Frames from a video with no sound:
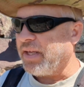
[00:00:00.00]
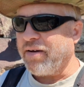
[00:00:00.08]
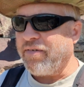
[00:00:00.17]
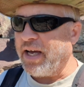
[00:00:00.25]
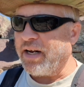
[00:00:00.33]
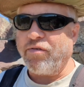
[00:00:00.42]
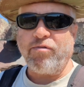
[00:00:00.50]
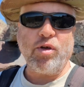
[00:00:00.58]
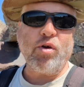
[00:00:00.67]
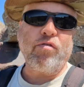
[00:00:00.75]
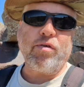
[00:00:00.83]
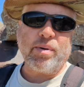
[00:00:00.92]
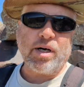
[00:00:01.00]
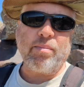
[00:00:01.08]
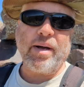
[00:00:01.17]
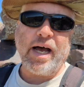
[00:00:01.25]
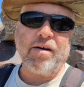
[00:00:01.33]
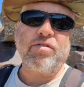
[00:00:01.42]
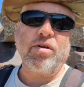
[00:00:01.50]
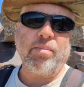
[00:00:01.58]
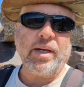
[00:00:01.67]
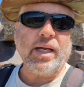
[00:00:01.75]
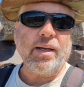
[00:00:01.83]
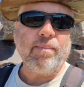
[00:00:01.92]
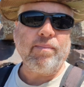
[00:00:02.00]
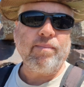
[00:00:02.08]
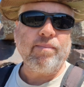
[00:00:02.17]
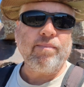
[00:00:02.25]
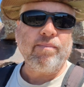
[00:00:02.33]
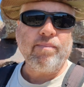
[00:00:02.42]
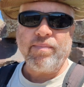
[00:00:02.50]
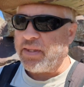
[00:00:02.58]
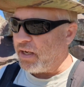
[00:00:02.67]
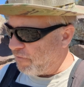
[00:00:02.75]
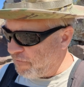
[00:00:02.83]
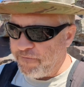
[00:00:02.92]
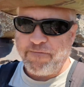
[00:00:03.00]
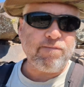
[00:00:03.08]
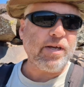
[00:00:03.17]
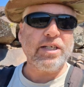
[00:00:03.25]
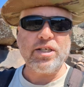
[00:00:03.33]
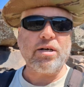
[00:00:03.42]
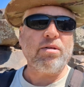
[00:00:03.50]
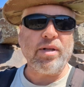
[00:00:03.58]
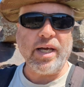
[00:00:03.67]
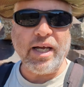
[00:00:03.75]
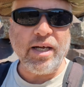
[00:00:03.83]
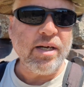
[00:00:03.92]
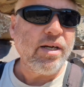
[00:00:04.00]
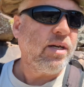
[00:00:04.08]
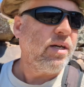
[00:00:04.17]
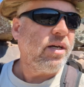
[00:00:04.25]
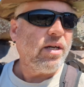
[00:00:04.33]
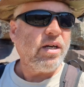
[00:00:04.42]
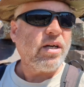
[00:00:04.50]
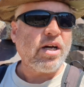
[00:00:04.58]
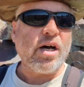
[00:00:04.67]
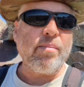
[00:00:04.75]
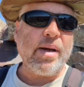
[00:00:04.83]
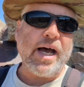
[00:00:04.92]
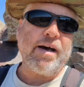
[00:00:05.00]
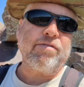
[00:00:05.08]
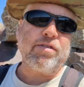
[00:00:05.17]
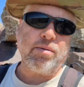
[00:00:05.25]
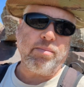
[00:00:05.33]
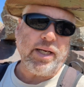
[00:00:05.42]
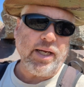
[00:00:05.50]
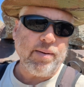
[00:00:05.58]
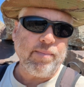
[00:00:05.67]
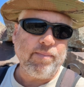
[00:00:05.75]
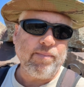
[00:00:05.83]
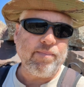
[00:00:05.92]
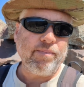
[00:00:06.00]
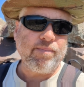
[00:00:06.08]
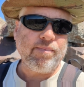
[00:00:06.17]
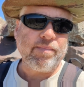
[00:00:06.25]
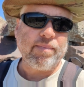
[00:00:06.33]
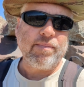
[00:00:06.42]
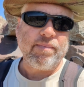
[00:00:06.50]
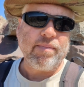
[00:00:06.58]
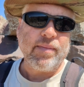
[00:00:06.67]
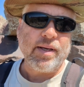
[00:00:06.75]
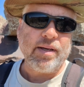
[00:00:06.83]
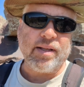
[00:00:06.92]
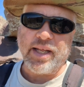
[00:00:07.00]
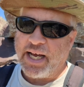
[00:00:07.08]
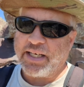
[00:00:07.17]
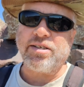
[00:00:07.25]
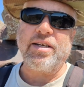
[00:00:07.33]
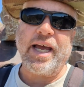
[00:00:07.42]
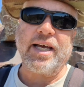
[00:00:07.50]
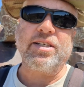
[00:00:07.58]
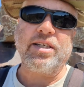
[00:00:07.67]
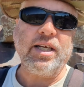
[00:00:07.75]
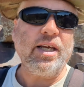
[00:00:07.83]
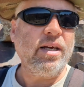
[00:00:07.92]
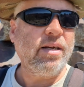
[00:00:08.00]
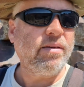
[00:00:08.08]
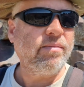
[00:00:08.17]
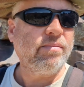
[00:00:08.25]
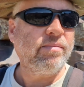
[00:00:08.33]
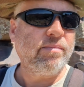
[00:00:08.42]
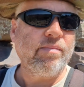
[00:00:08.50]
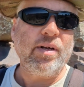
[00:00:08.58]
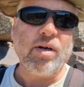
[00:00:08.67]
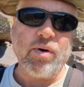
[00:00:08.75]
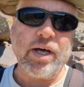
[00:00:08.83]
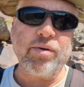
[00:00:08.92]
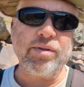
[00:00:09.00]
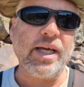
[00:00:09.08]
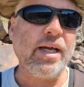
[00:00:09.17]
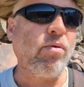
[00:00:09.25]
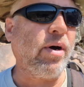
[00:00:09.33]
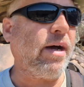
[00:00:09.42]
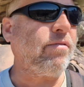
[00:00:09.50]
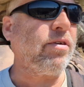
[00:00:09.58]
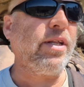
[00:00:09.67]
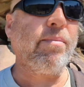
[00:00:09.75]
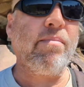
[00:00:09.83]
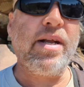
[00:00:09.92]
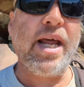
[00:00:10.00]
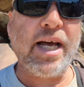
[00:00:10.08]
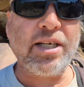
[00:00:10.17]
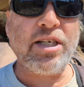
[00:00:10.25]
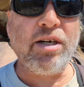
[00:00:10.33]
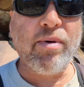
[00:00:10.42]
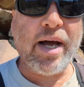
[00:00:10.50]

I've had a few of them come after me. They physically come after me. That's nasty. Why don't they go after them nasty